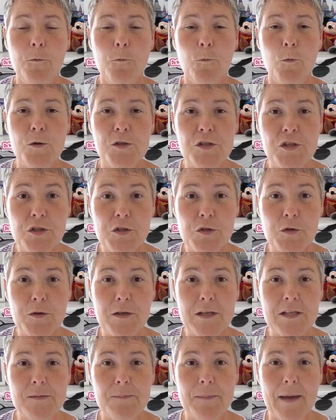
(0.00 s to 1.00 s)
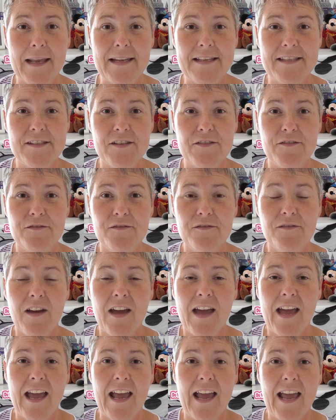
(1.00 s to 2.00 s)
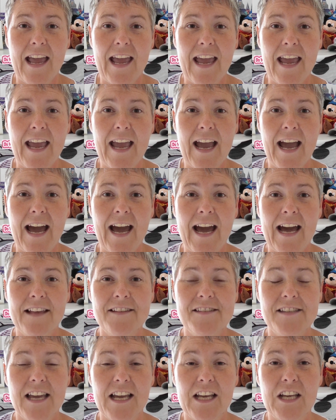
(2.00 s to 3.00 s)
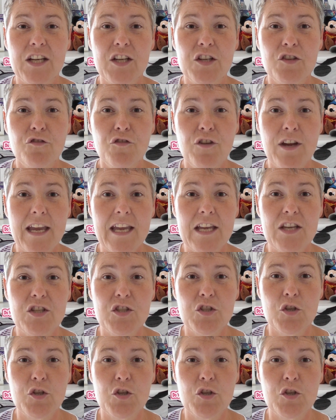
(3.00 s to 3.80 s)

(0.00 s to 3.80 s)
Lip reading: wasn't too expensive. It has a great